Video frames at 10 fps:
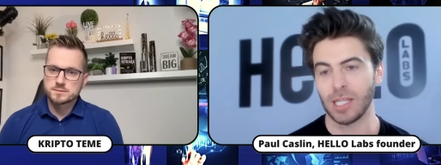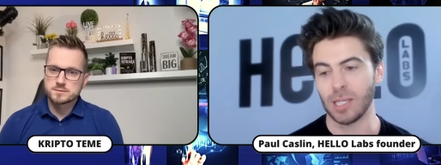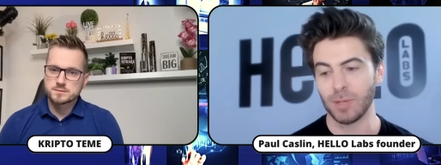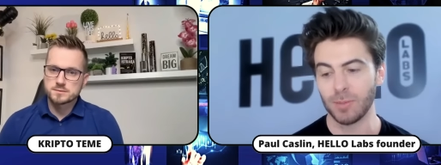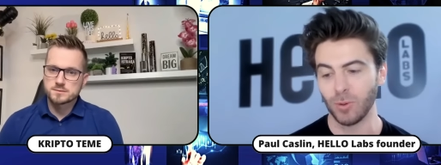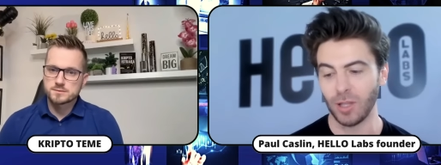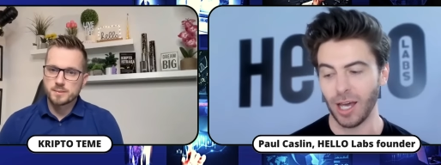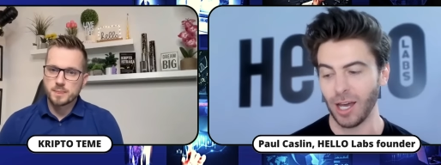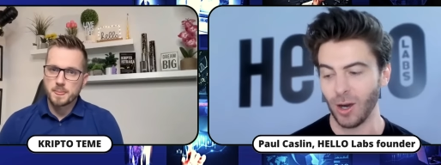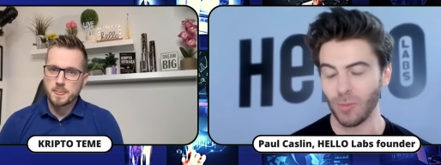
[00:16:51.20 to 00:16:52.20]
Speaker 1: the people
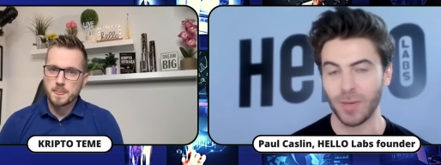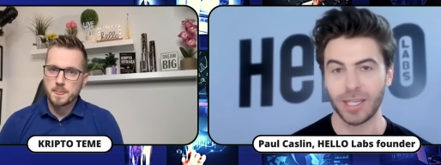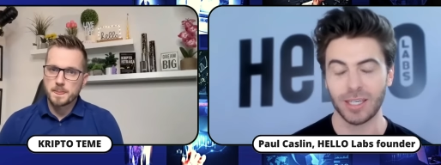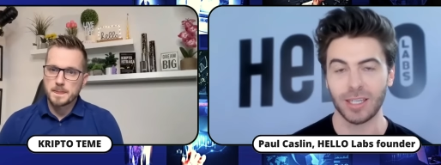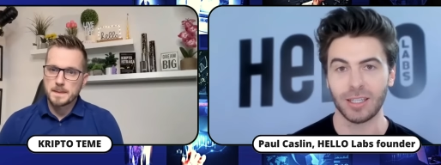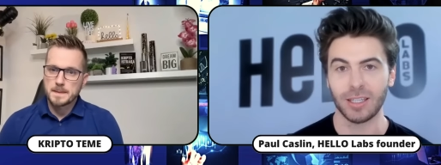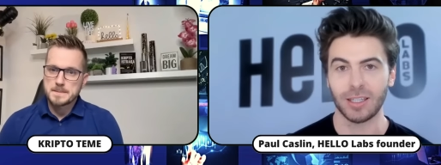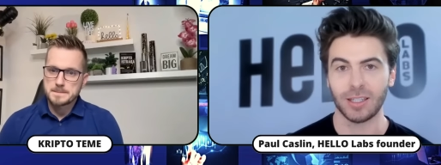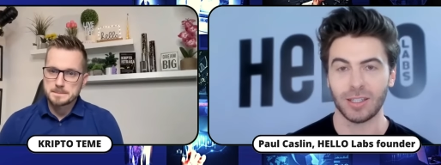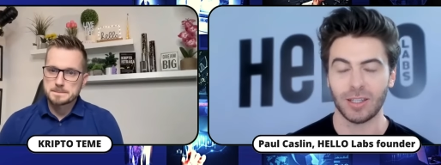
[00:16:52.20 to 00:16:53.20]
that are
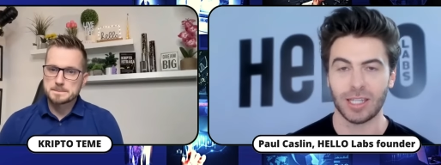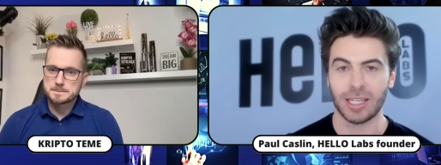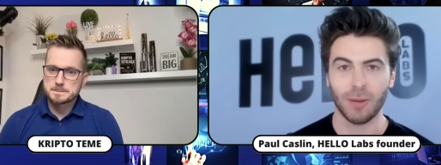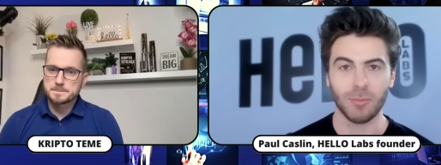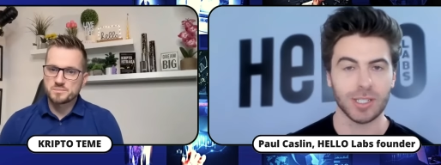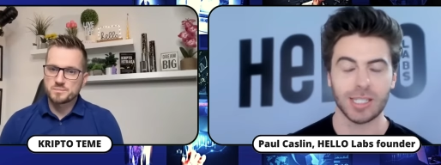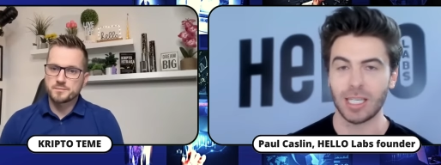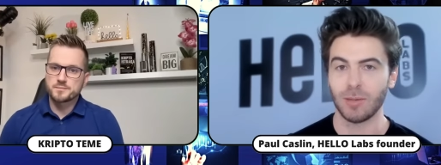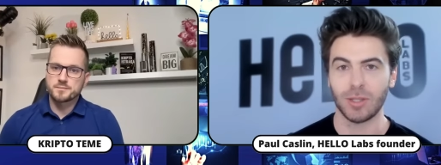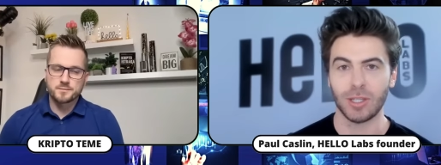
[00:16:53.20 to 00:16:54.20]
making the camera
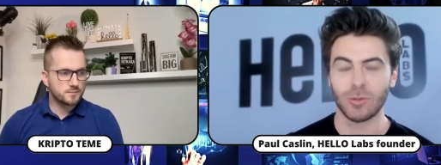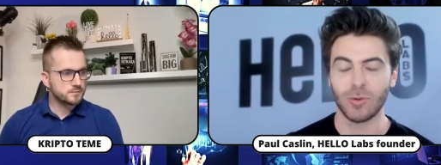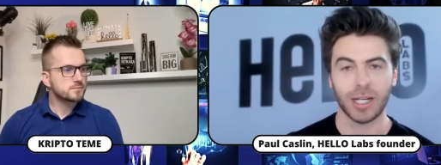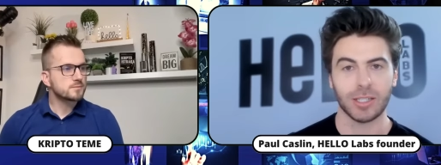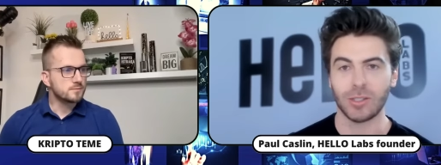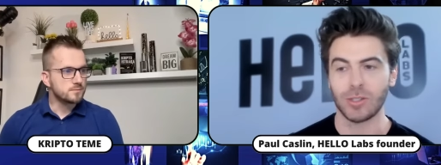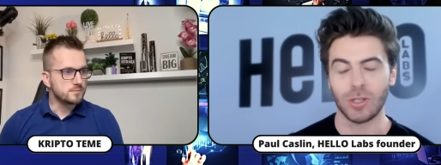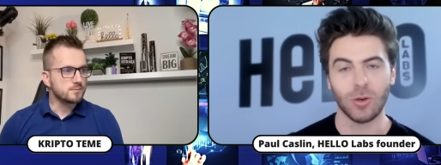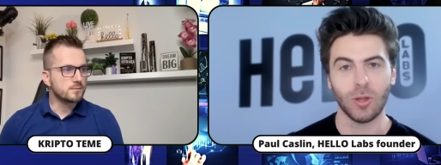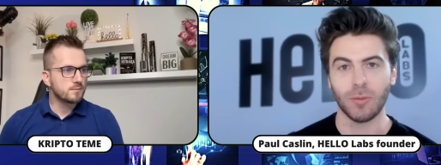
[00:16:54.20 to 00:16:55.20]
team and the directors
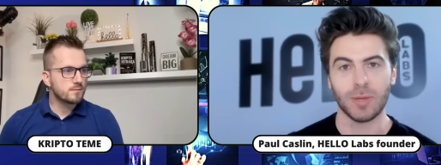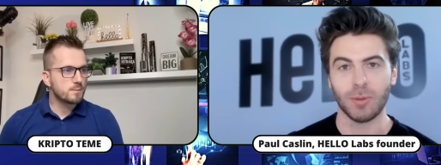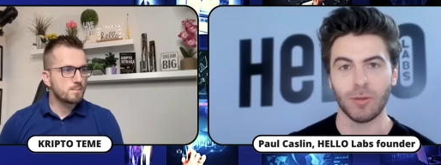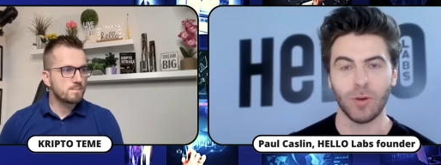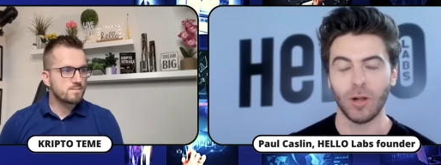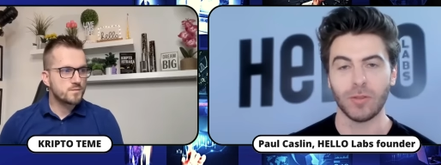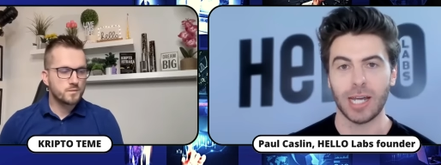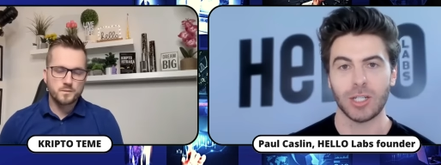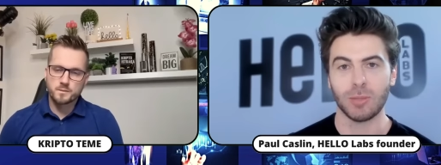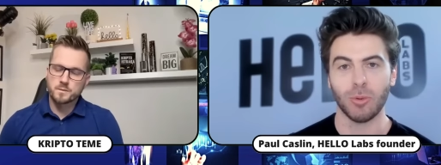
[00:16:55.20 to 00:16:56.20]
and all the people involved in
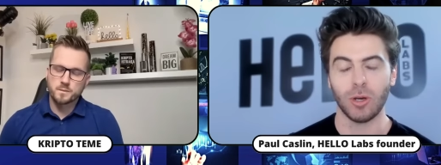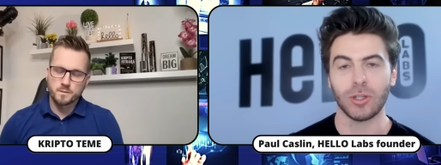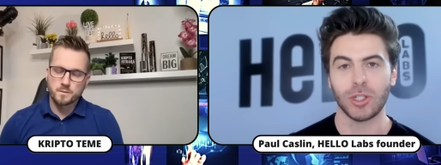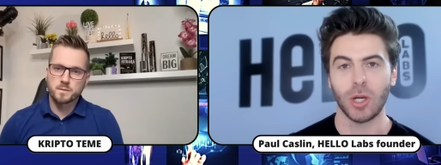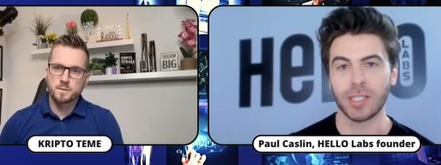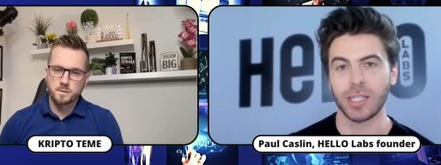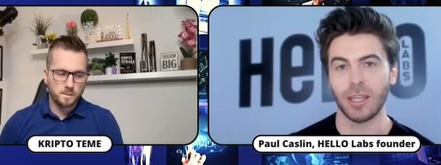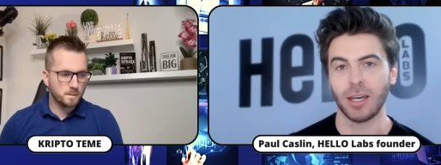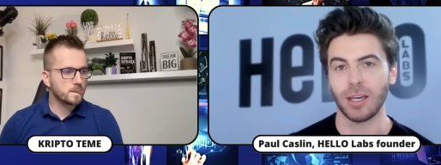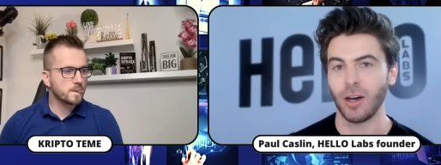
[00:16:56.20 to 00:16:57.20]
actually pulling the show
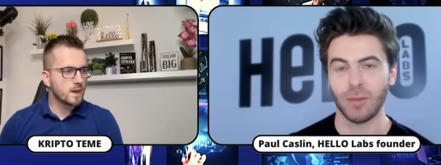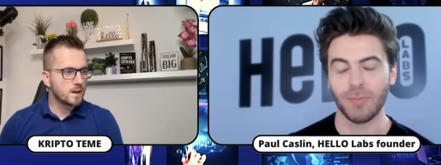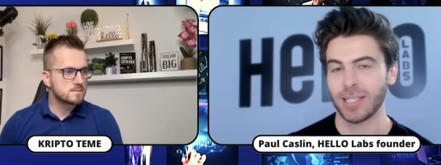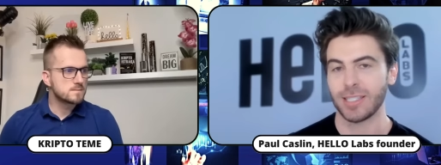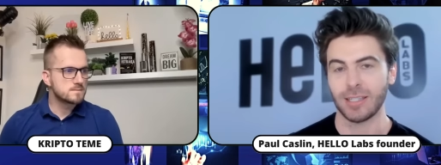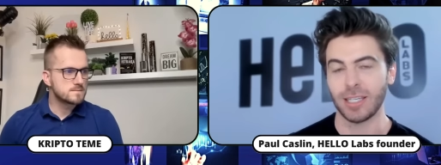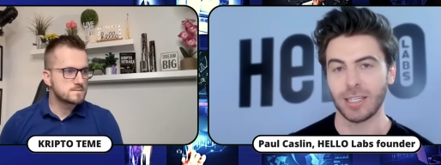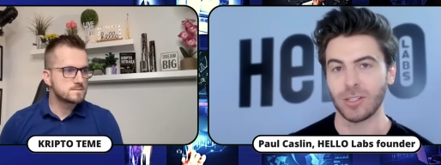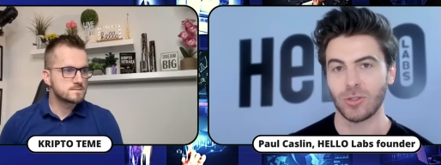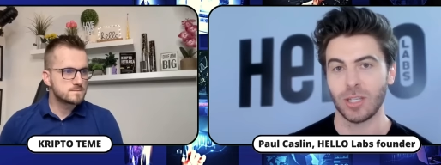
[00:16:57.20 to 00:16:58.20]
together are the best in the
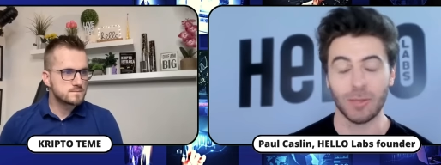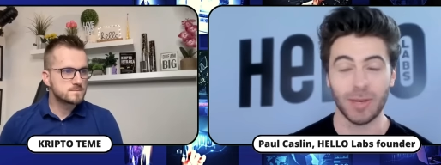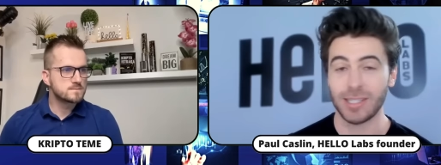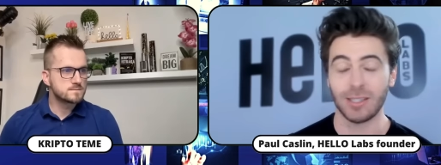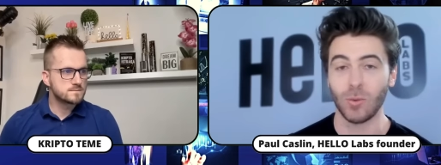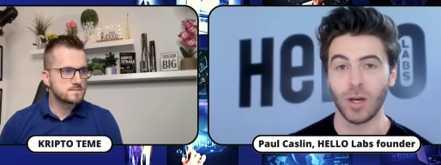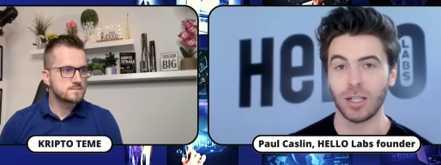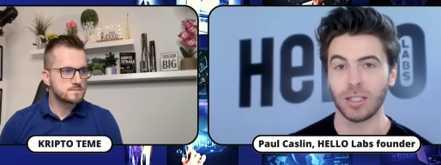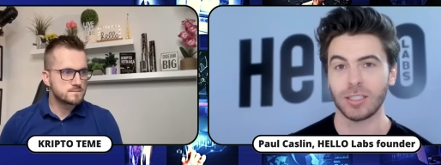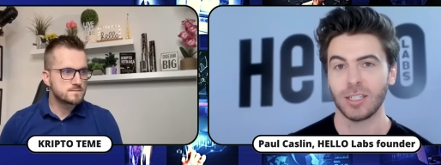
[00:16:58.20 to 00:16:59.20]
in the best in the
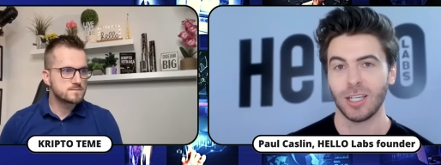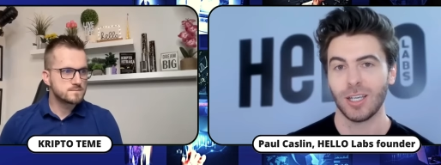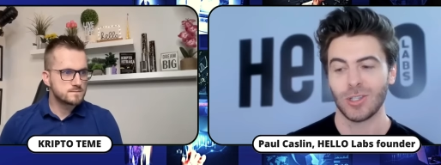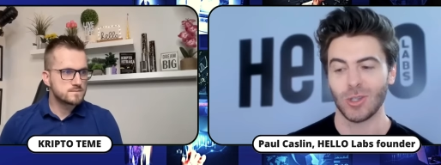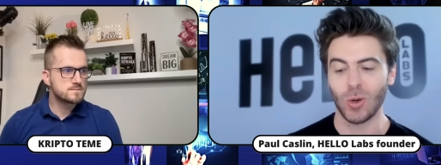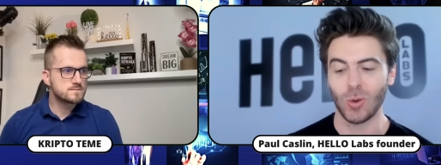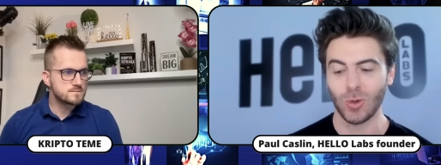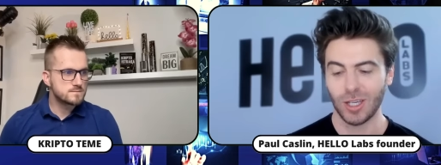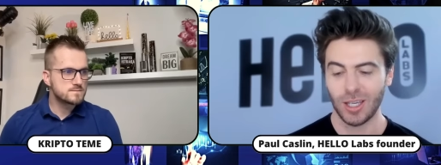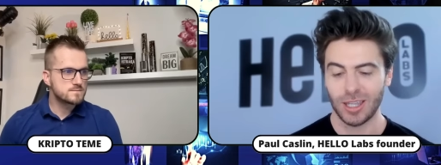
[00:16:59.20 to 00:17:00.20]
world.
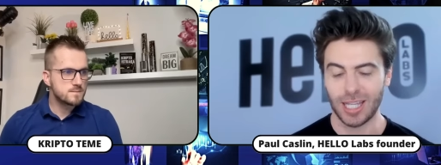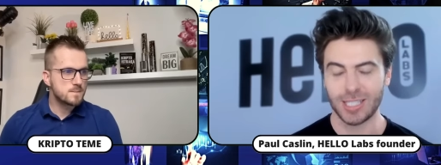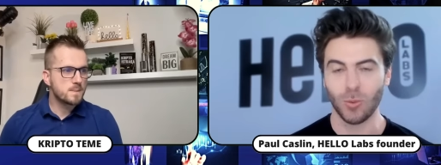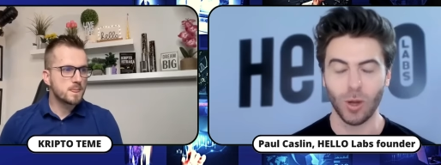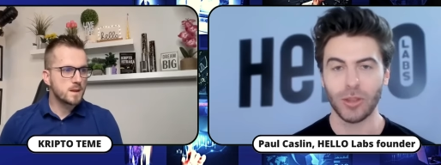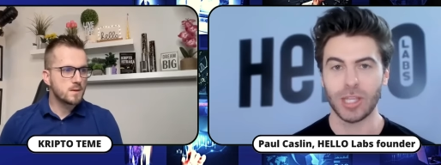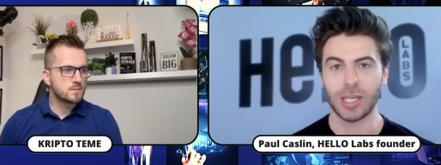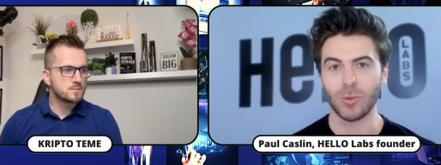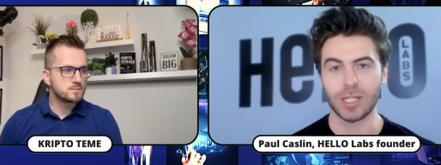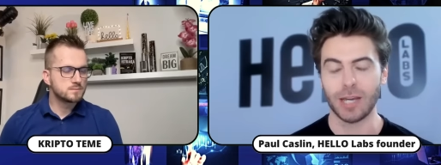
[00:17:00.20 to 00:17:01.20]
So that's the one
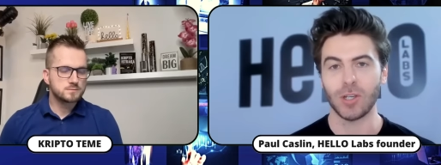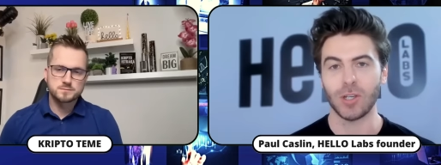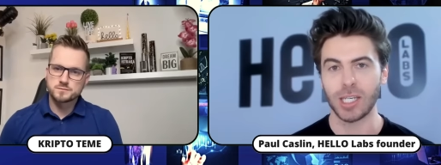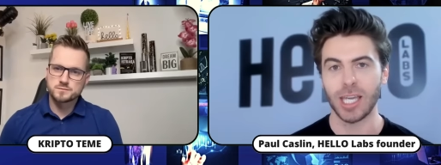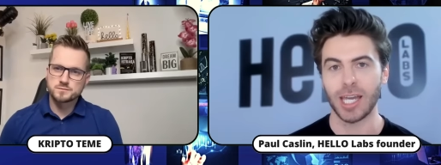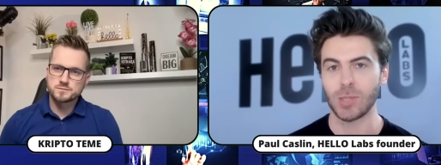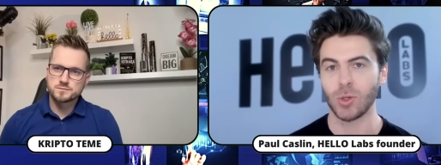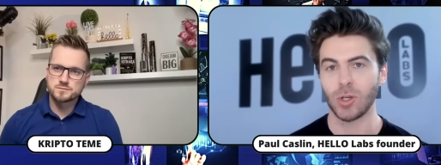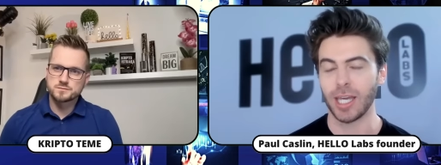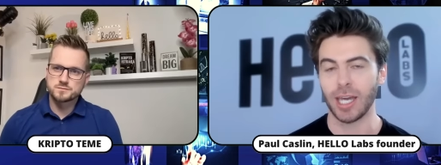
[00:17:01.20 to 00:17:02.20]
thing we're definitely going to get is
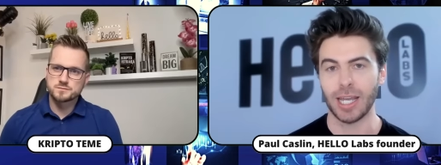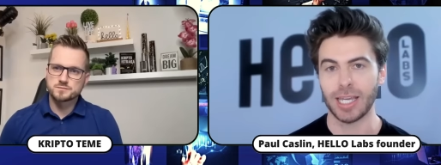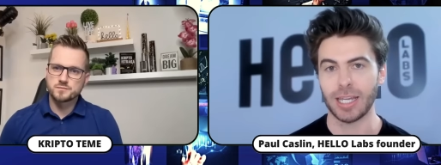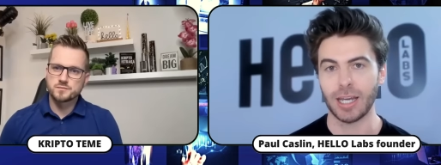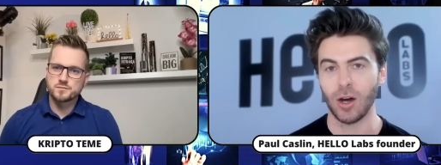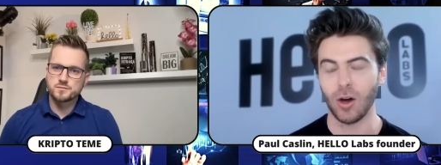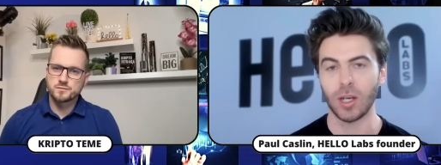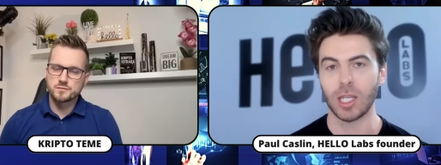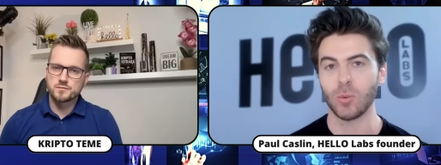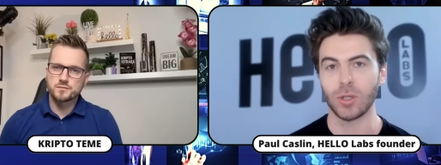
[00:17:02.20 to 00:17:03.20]
we're going to get like a
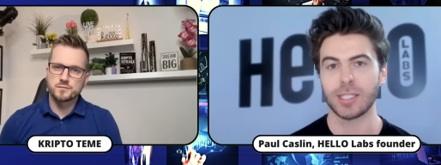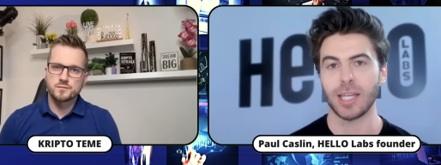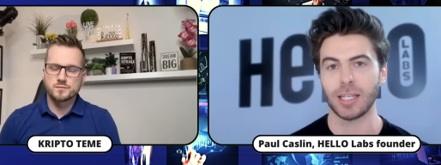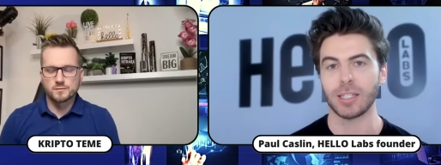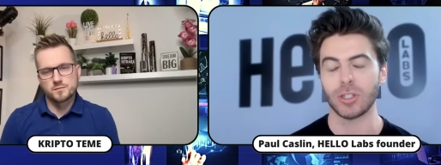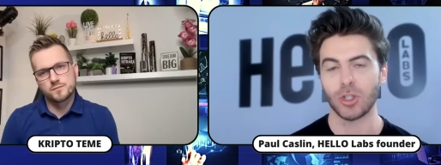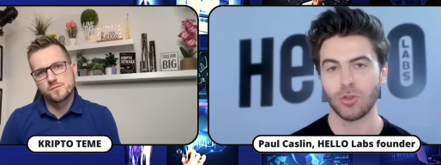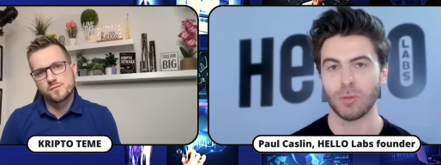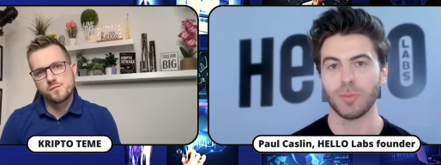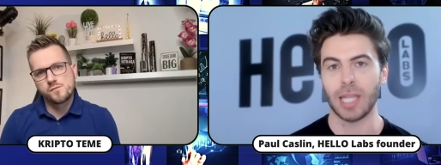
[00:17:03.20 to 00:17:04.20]
Hollywood standard
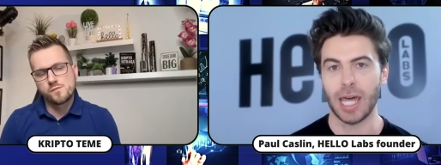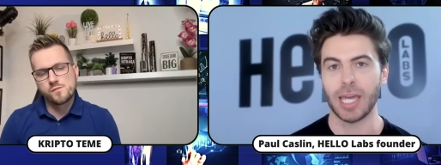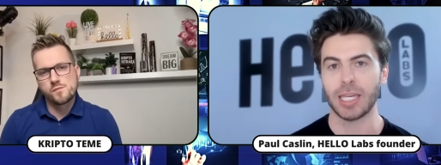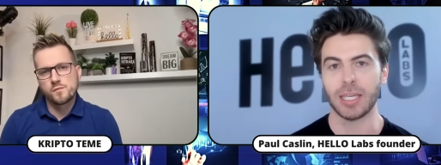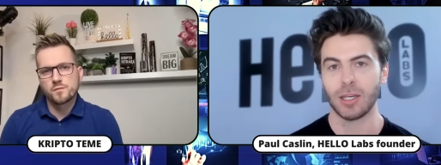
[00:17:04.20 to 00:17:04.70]
triple A